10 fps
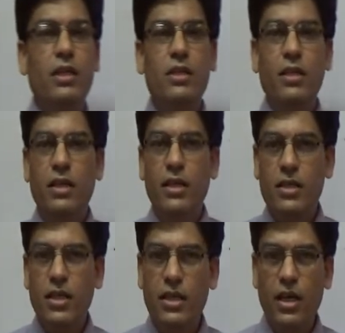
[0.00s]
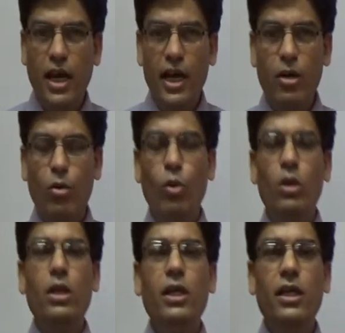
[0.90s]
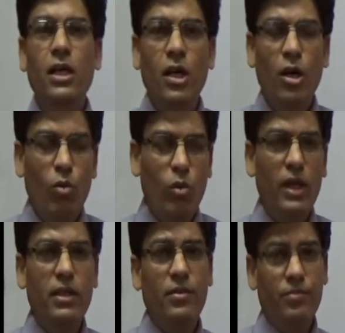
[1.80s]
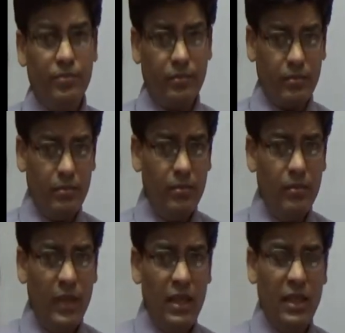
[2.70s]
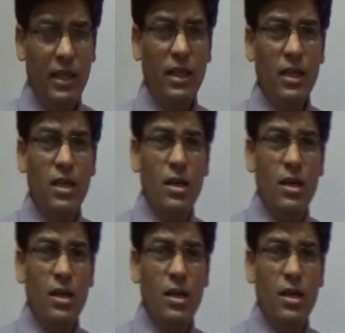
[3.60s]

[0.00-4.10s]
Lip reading: it doesn't end only with the